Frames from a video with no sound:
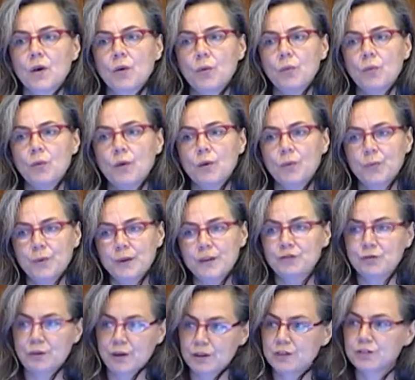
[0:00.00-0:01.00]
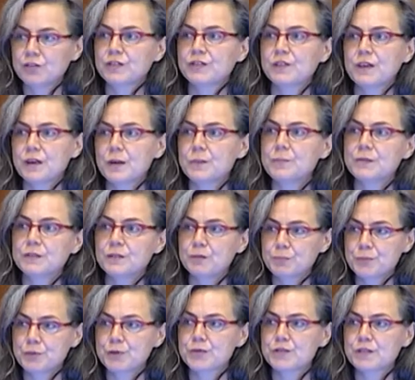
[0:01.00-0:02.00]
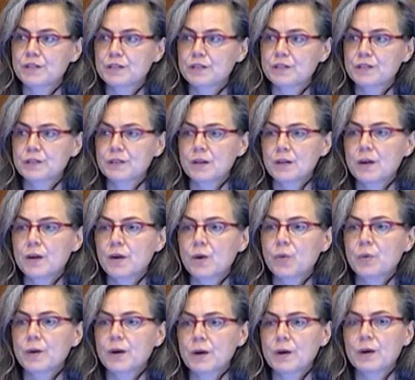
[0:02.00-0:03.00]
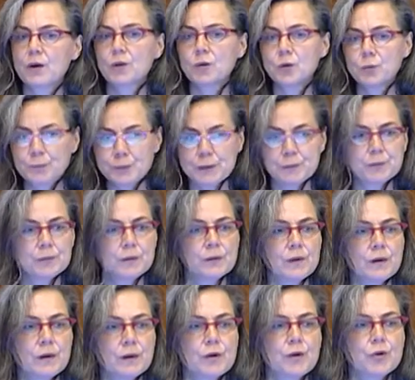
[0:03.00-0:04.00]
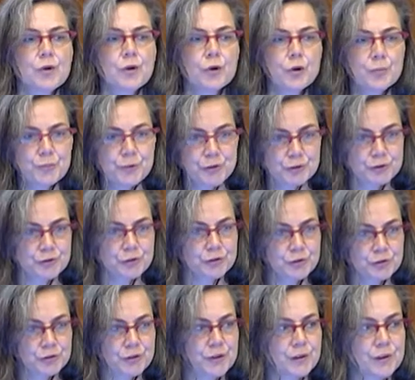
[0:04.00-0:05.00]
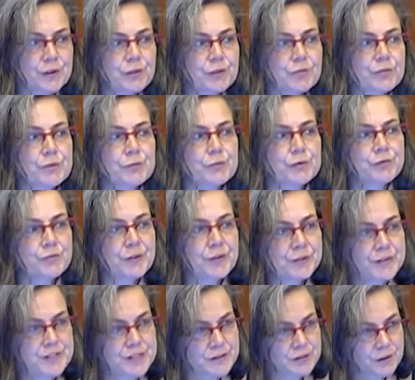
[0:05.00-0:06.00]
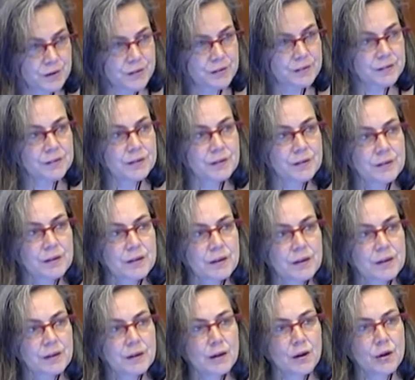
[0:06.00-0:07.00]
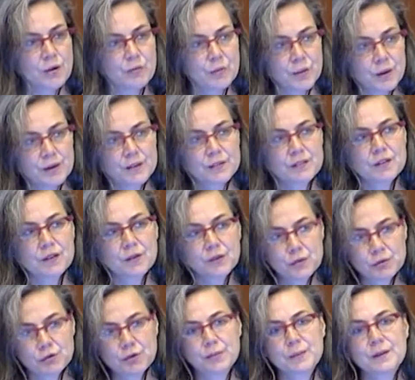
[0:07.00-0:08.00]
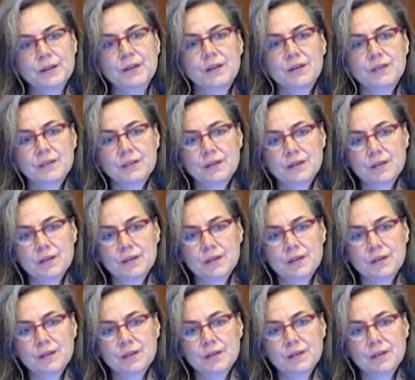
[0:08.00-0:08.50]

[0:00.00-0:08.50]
what we try to set up is a process where all people are co-producer from the very start of what is going to be done,